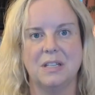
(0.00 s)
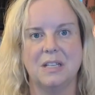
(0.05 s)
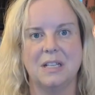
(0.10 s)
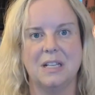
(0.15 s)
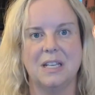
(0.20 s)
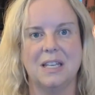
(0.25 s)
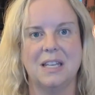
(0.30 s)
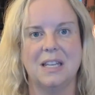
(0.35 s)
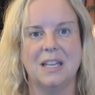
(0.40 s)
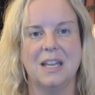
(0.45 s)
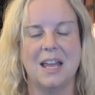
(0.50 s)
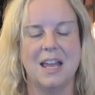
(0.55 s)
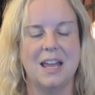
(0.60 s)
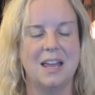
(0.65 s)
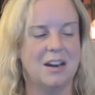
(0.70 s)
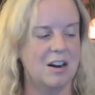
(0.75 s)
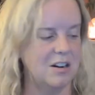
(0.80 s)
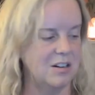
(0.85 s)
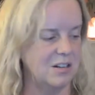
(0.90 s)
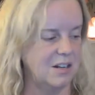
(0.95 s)

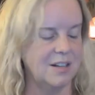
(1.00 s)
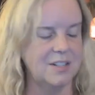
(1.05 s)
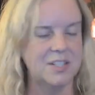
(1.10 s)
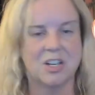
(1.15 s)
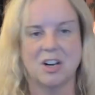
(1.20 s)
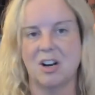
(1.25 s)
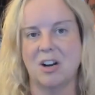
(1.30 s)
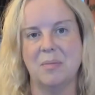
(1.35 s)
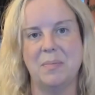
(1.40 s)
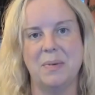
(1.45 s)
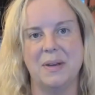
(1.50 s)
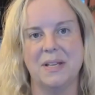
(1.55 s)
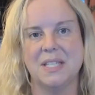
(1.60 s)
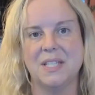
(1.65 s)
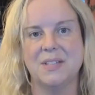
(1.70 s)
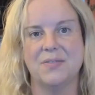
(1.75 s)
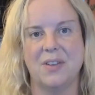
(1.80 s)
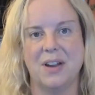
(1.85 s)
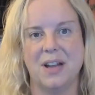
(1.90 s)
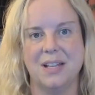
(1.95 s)
and our dogs are our
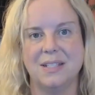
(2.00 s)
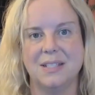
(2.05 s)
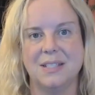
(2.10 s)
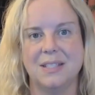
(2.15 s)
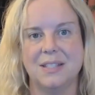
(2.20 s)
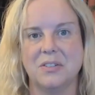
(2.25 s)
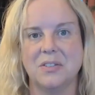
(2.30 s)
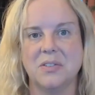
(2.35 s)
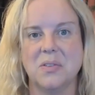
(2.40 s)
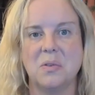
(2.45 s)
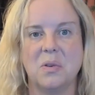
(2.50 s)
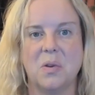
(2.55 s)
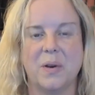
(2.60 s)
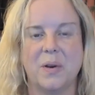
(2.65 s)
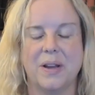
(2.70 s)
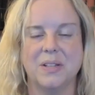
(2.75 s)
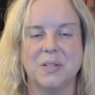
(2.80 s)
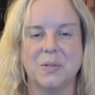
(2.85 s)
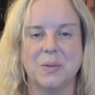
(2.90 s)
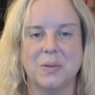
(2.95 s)
best friends. They're so
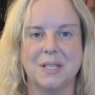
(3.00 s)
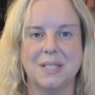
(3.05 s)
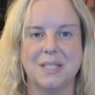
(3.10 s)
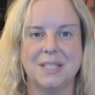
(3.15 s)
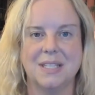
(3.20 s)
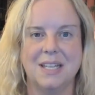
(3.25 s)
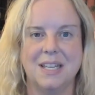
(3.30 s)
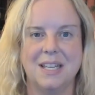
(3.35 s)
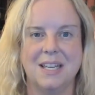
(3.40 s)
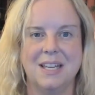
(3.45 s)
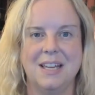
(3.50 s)
loyal to us.